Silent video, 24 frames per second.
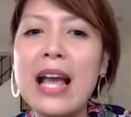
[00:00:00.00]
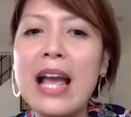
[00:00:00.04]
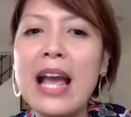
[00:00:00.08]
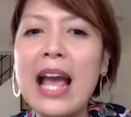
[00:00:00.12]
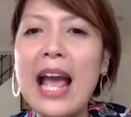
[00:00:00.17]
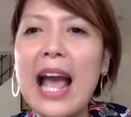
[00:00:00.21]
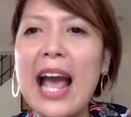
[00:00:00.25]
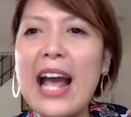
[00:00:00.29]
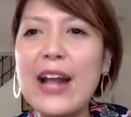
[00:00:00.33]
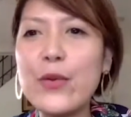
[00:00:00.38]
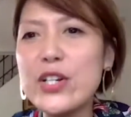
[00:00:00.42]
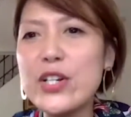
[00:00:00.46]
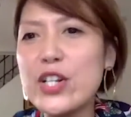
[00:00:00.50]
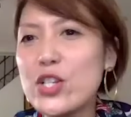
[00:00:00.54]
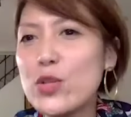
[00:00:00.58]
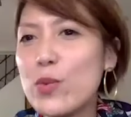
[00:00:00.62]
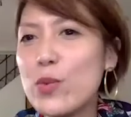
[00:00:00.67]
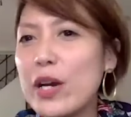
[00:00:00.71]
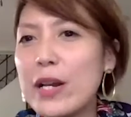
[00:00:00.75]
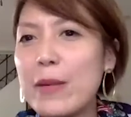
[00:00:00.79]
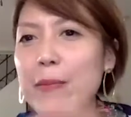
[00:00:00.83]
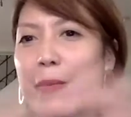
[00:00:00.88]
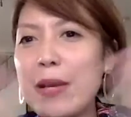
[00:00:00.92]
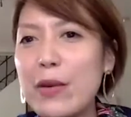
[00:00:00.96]
And we just
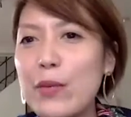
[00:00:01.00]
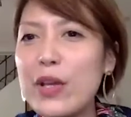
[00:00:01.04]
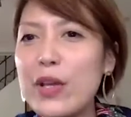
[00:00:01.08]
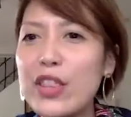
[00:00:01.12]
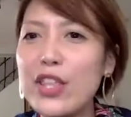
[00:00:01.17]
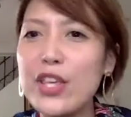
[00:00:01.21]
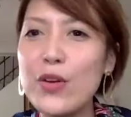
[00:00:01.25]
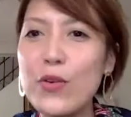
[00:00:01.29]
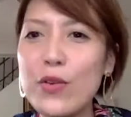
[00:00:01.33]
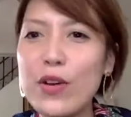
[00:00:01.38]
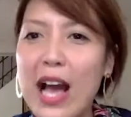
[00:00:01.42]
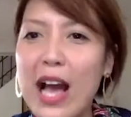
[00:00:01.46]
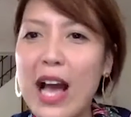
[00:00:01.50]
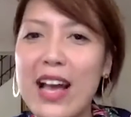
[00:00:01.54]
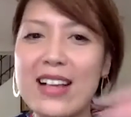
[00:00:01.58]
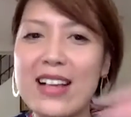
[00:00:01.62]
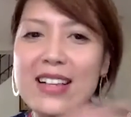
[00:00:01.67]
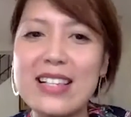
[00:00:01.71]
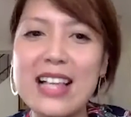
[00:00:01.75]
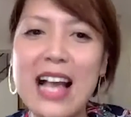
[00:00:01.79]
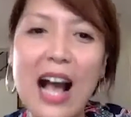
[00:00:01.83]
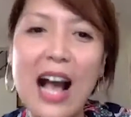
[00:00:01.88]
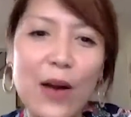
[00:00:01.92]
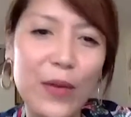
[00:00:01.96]
want to be with you guys,
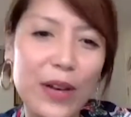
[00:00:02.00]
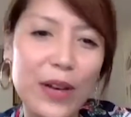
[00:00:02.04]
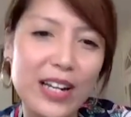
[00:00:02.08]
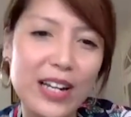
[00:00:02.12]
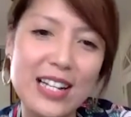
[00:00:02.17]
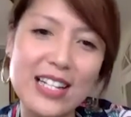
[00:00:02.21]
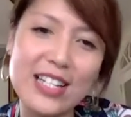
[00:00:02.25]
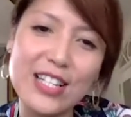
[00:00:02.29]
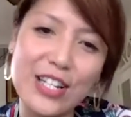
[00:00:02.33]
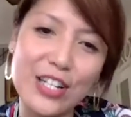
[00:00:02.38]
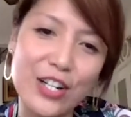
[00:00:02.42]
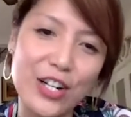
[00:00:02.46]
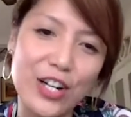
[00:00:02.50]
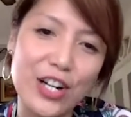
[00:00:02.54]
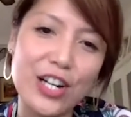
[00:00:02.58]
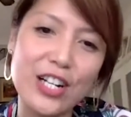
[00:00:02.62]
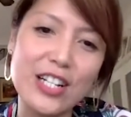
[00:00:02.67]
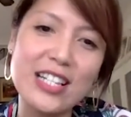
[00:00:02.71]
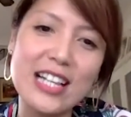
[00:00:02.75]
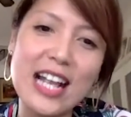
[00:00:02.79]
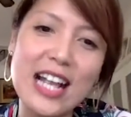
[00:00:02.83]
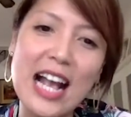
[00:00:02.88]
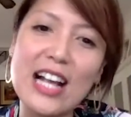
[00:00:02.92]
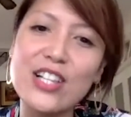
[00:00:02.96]
our listeners,
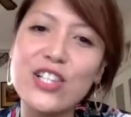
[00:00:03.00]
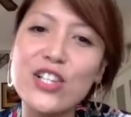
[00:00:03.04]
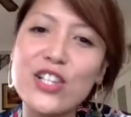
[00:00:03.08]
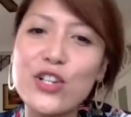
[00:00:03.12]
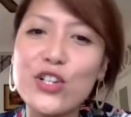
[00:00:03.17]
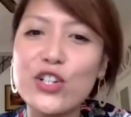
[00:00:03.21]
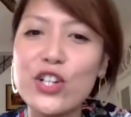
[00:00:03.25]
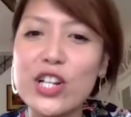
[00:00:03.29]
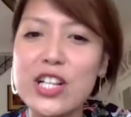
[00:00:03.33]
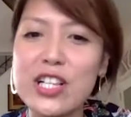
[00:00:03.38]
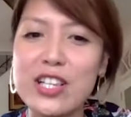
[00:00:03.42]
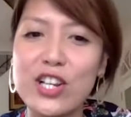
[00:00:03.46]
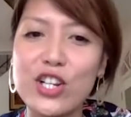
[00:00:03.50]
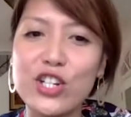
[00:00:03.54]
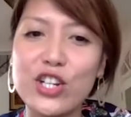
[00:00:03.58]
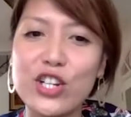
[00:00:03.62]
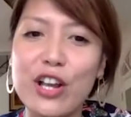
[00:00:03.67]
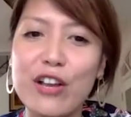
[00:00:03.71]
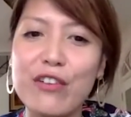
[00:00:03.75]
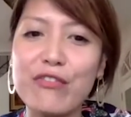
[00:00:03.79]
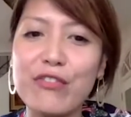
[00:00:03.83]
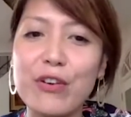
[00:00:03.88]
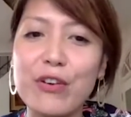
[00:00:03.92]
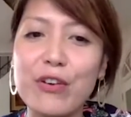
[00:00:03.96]
as you
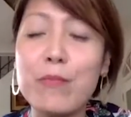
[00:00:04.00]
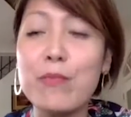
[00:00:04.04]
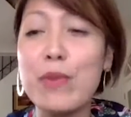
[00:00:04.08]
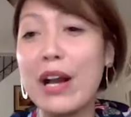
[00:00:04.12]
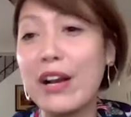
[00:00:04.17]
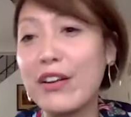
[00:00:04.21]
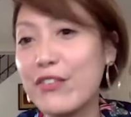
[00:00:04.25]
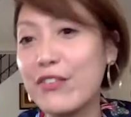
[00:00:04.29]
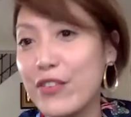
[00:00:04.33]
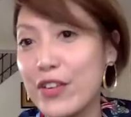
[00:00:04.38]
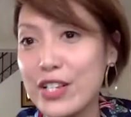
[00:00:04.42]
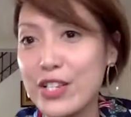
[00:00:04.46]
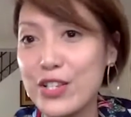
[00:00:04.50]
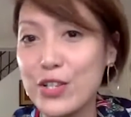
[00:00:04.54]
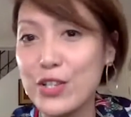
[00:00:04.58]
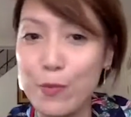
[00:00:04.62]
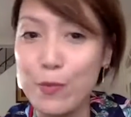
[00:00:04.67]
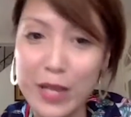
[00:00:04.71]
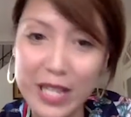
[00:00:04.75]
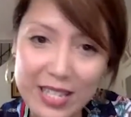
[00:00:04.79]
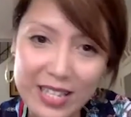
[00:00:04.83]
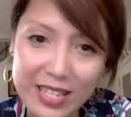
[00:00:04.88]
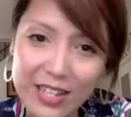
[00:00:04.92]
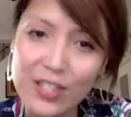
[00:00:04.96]
transition from breakfast to
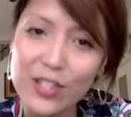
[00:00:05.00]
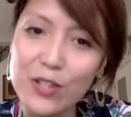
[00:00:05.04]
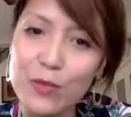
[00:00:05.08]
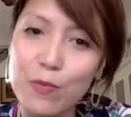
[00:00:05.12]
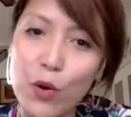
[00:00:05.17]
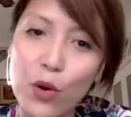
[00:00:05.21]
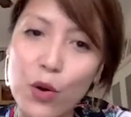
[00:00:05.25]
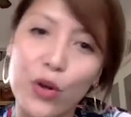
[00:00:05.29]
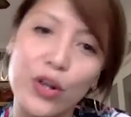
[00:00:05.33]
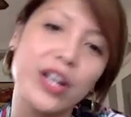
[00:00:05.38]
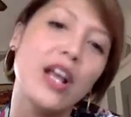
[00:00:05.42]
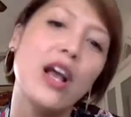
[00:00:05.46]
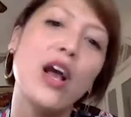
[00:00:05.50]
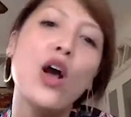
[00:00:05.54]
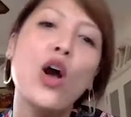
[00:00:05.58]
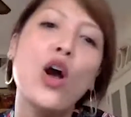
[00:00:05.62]
business mode